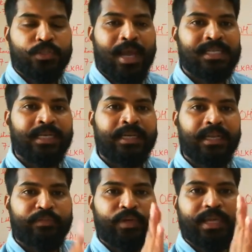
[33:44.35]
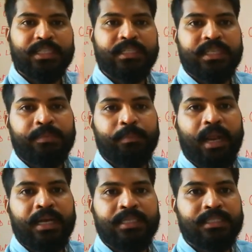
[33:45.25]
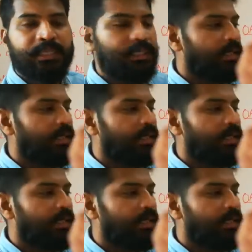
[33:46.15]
So accidentally if you touch these plants,